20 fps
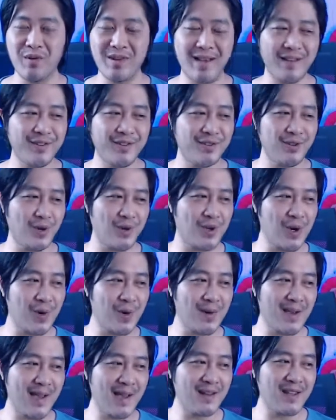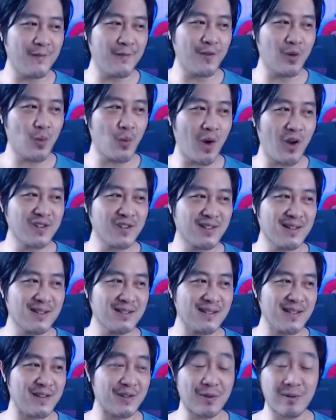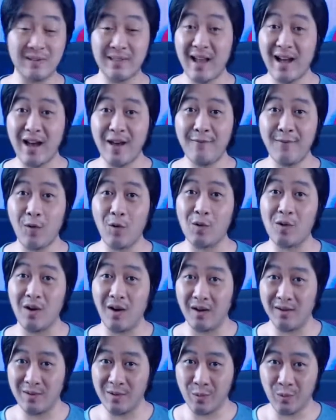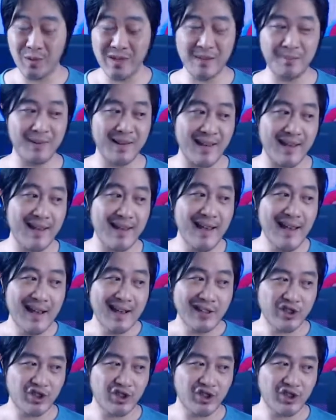Okay, so go ahead, if you're watching us either live or on the replay,